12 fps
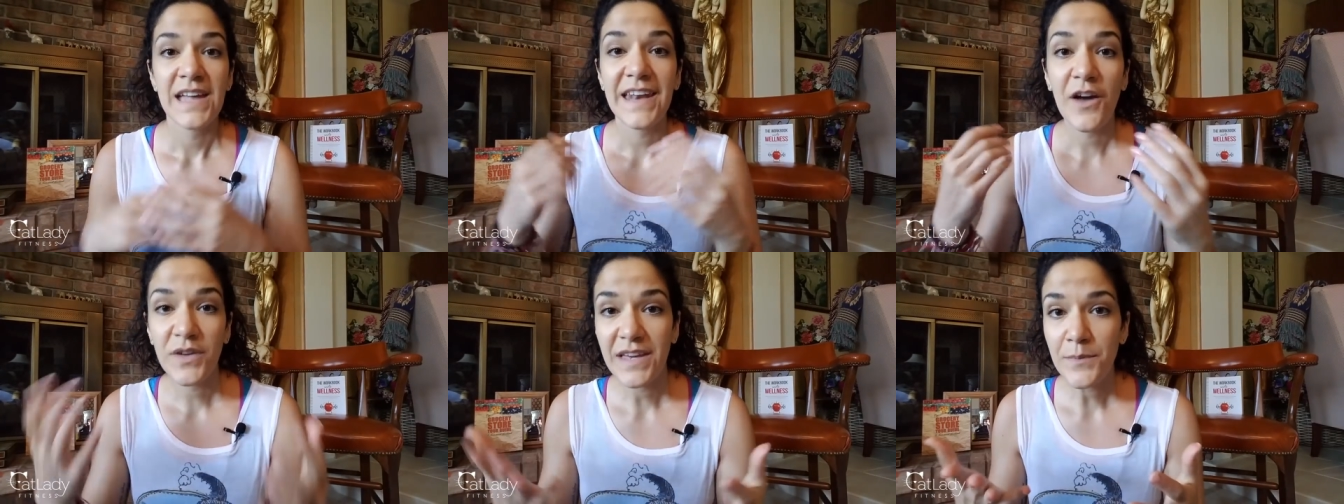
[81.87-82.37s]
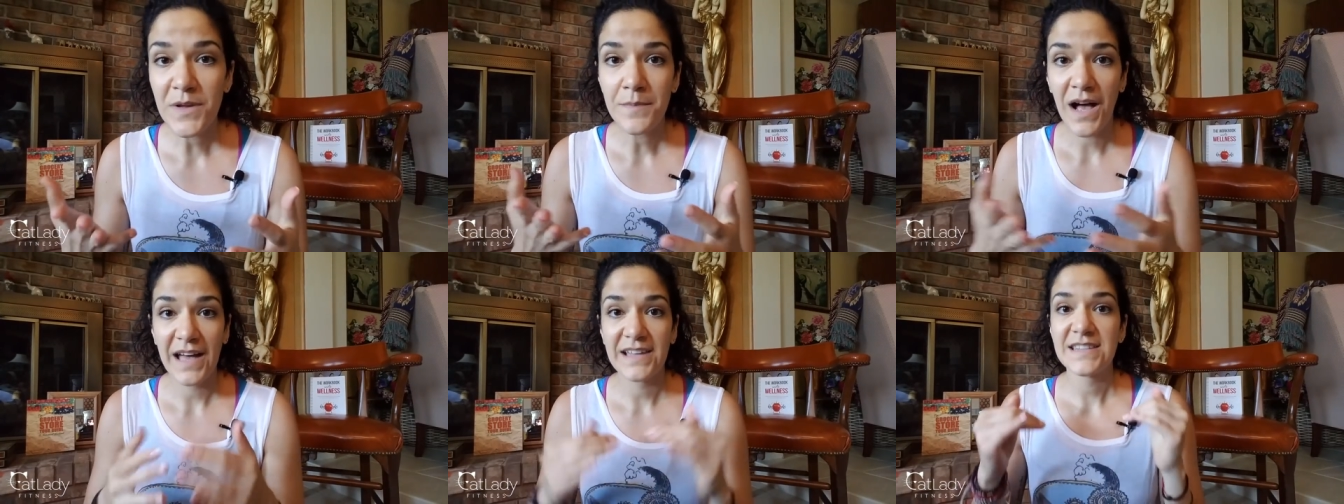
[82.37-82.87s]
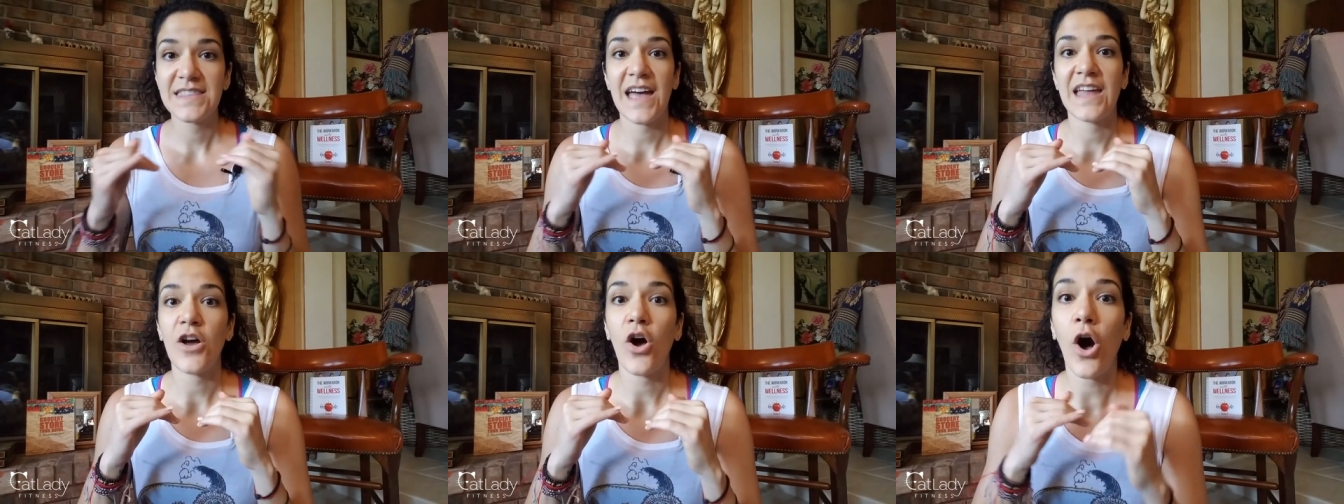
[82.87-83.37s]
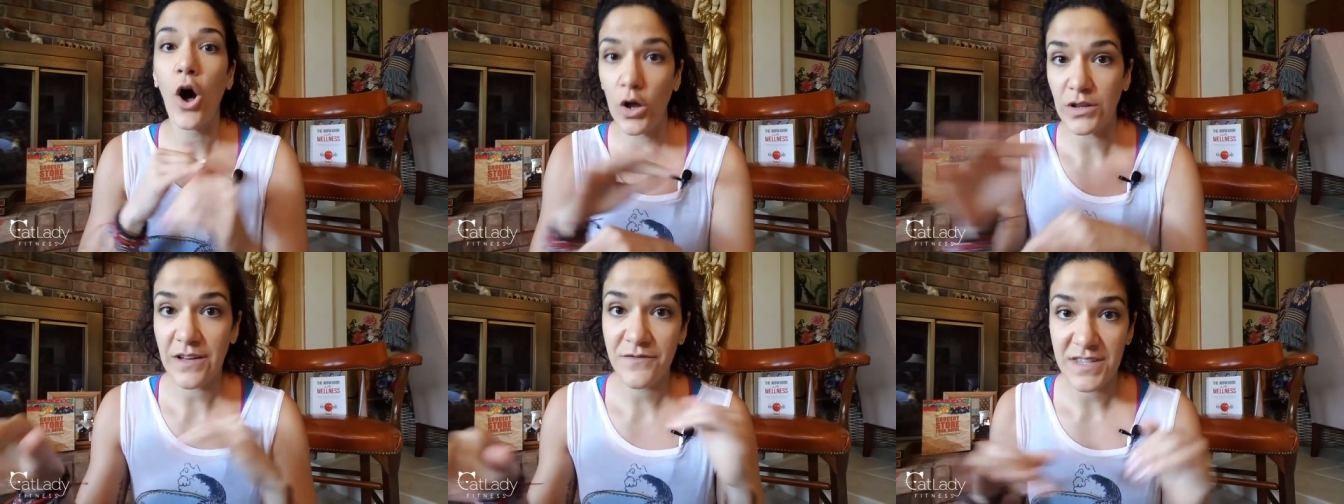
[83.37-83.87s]
Now keep in mind that
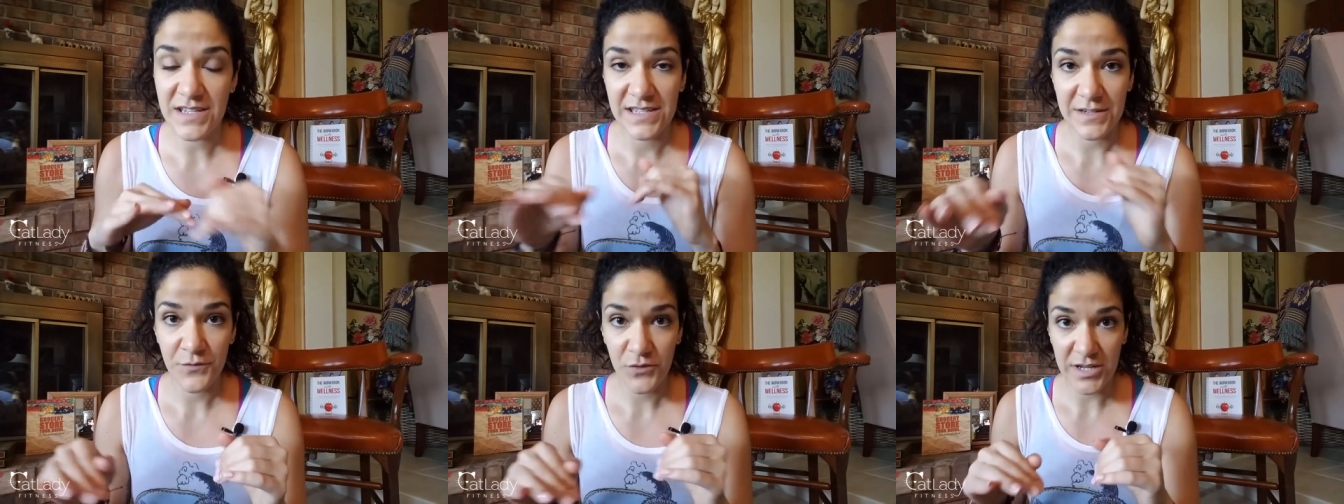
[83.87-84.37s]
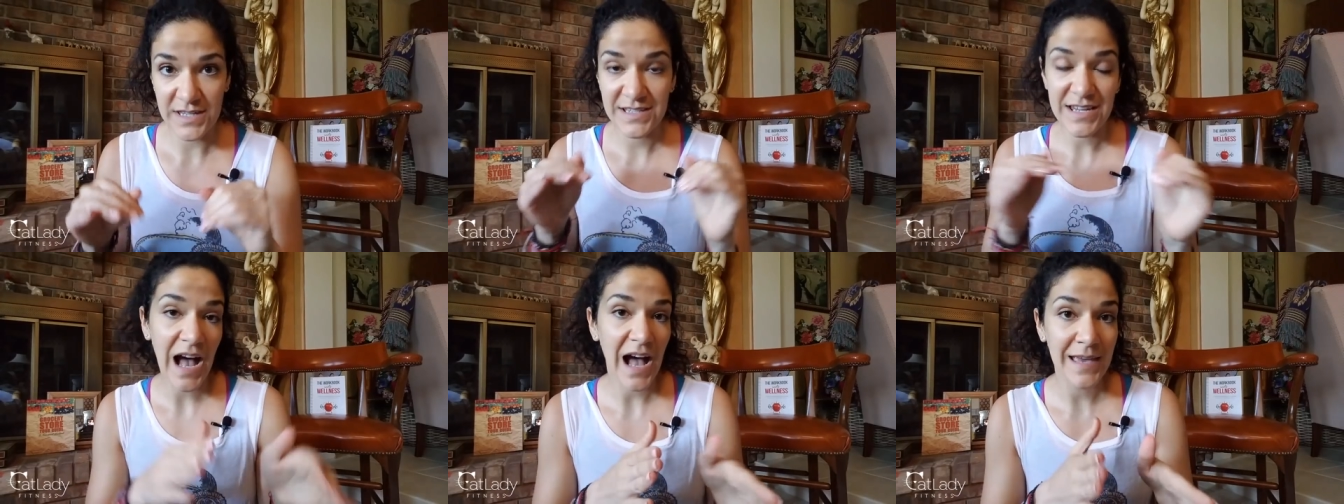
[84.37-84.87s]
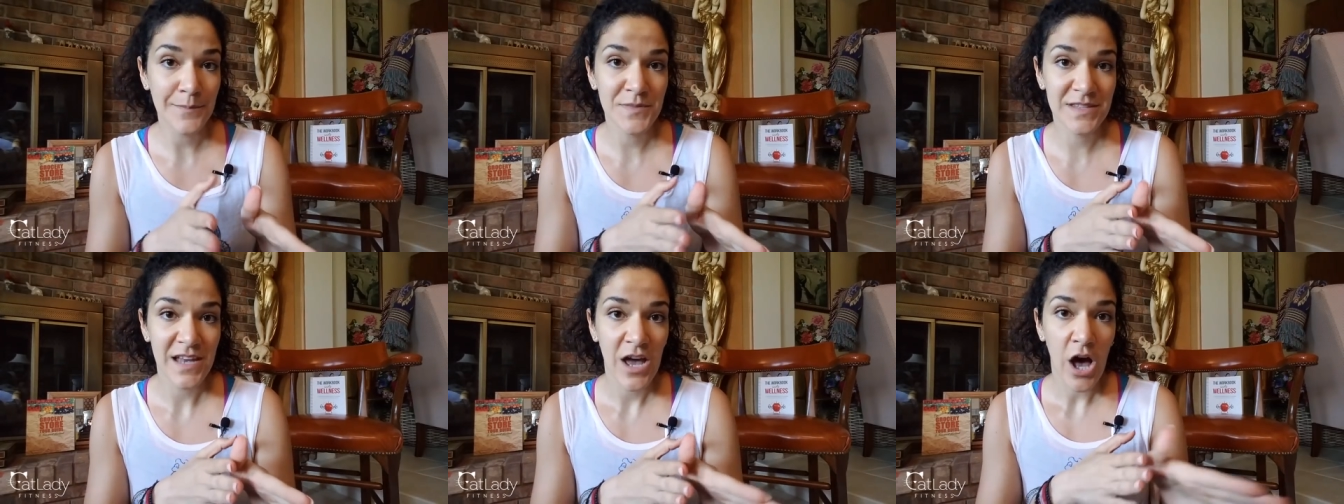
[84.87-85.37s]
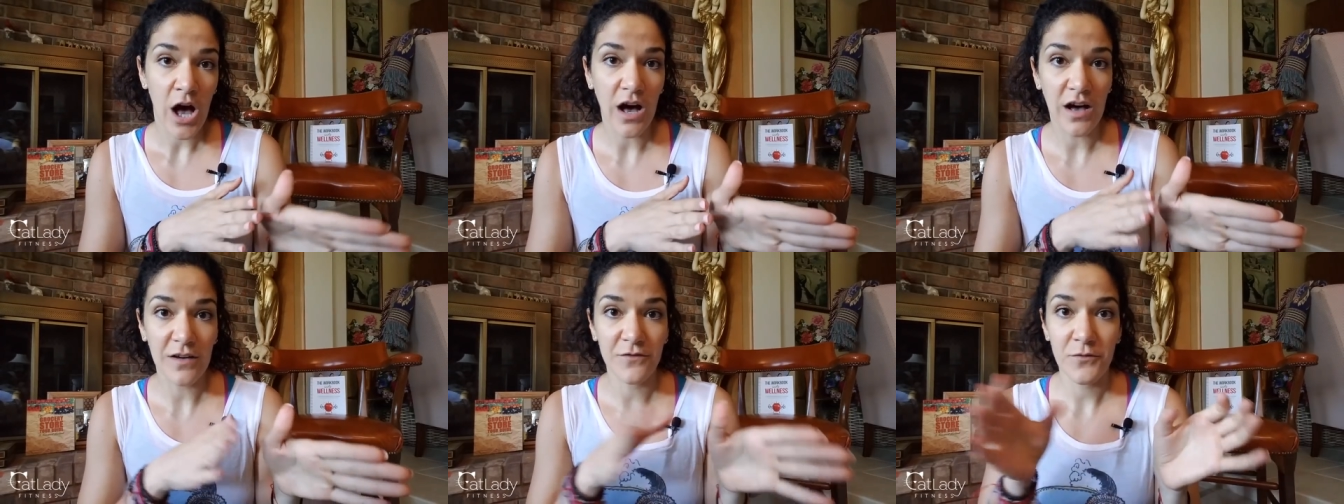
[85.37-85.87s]
all of the different types
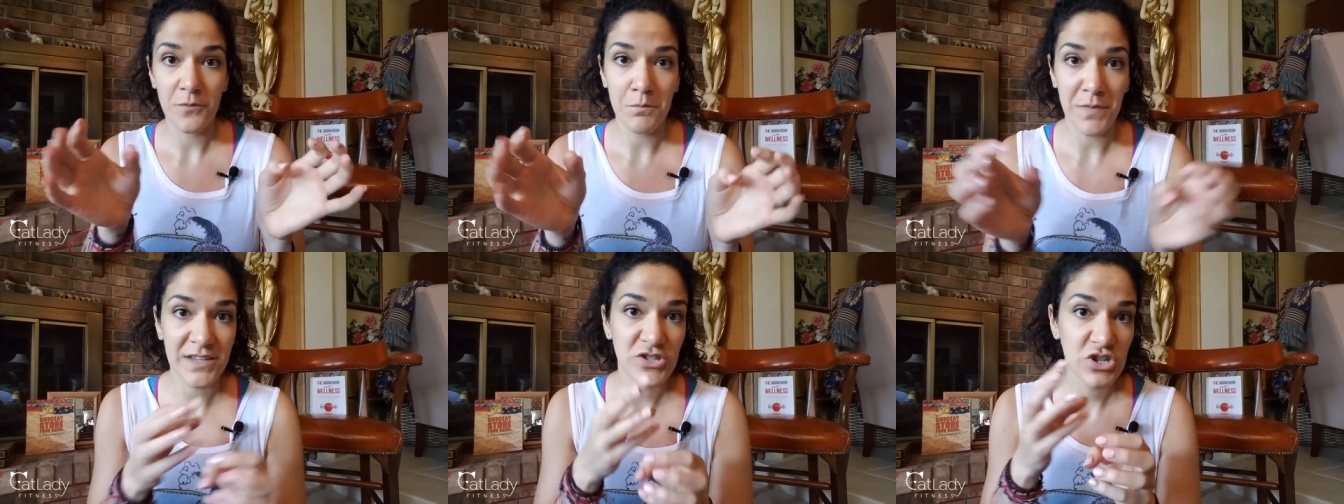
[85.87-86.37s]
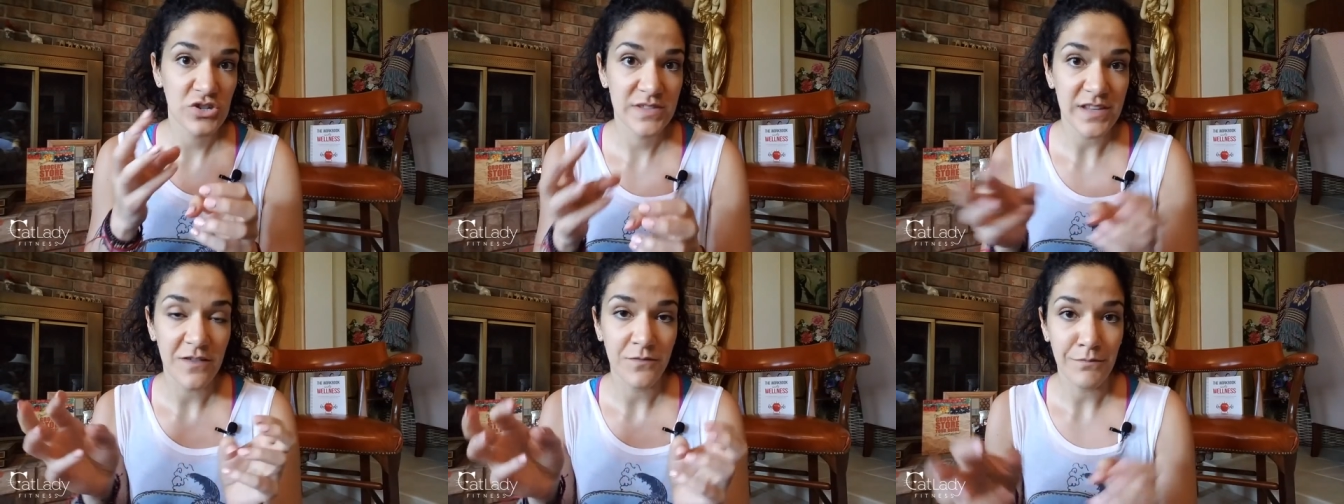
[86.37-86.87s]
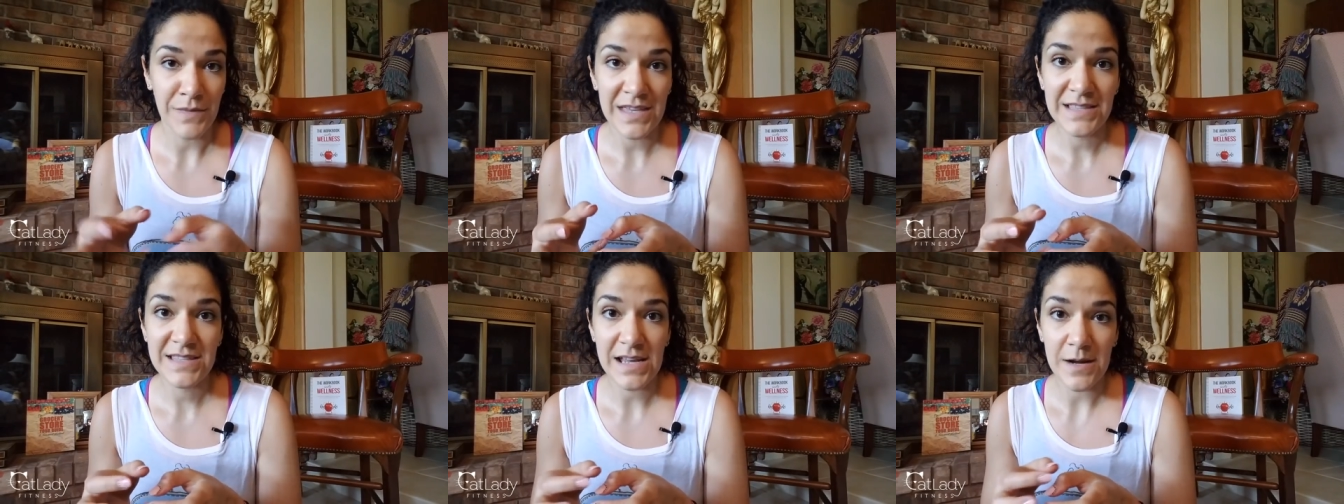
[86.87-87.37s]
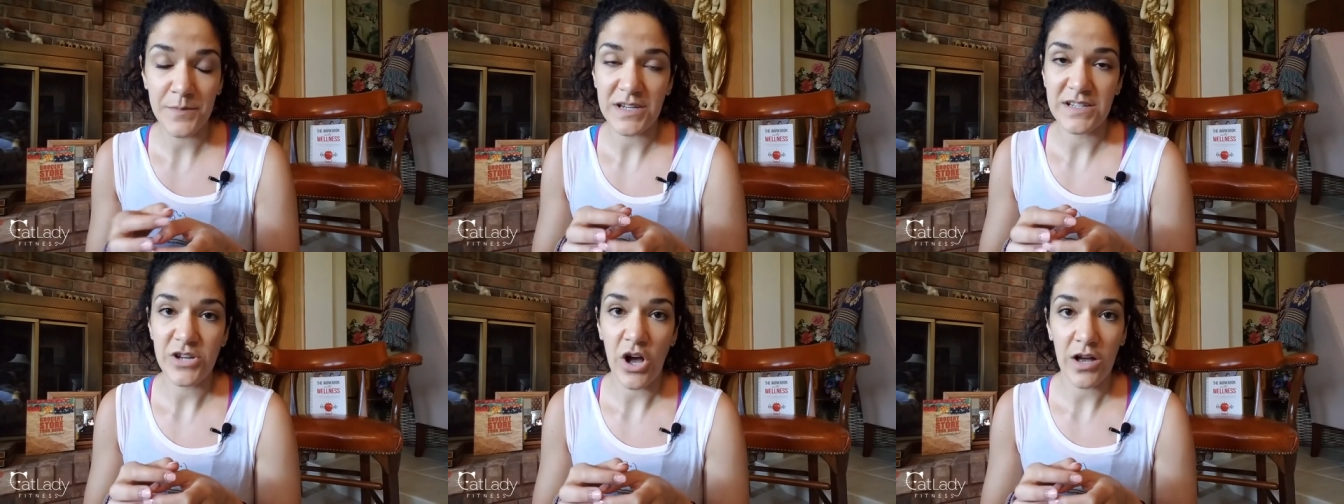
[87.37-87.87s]
of mixtures of meats that I'm gonna
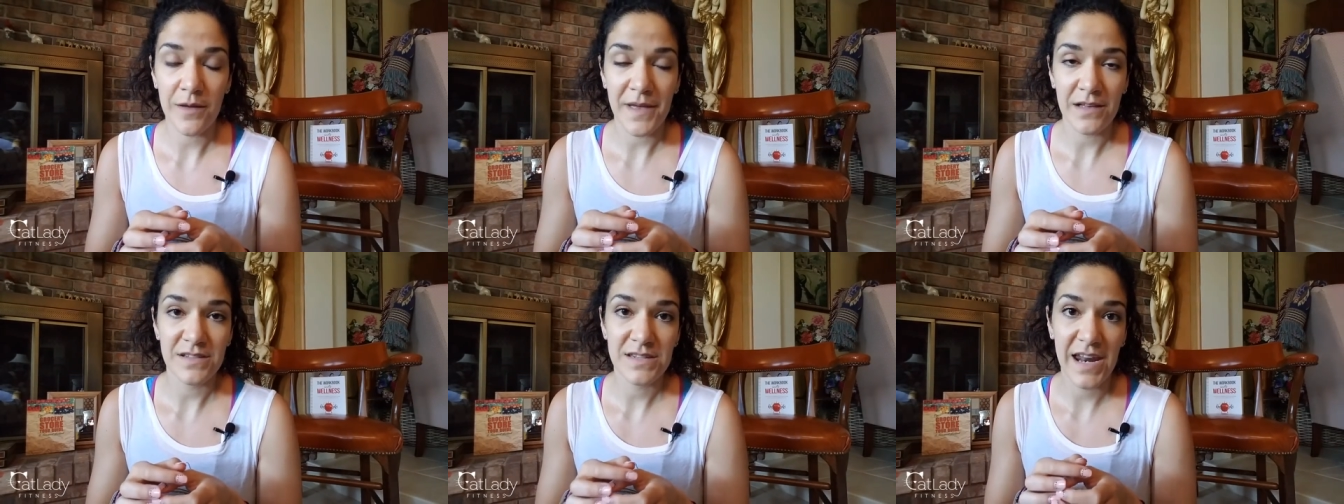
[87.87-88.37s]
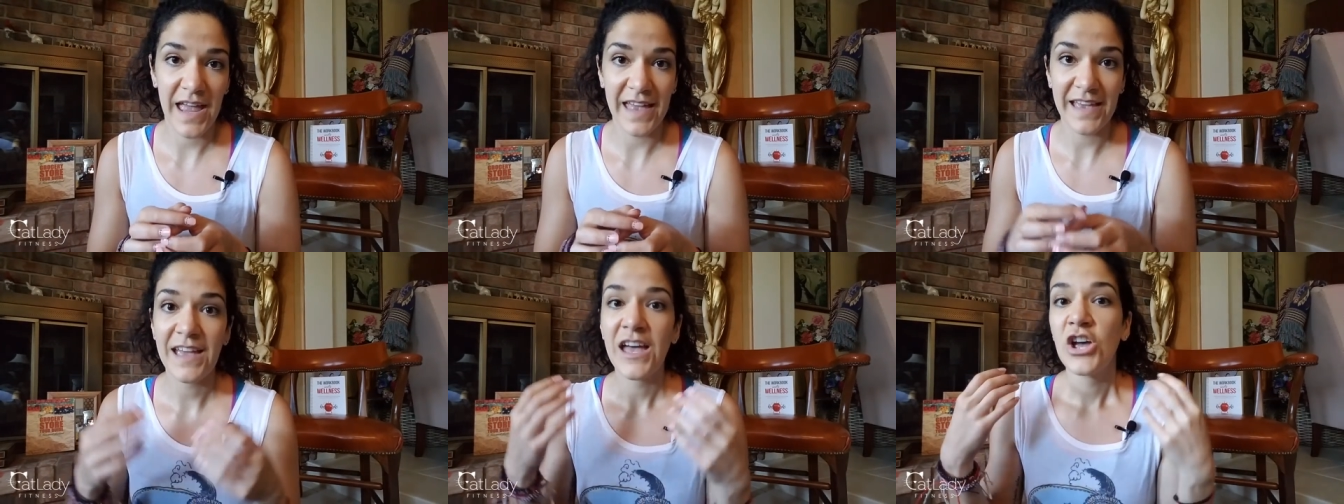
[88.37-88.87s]
talk about today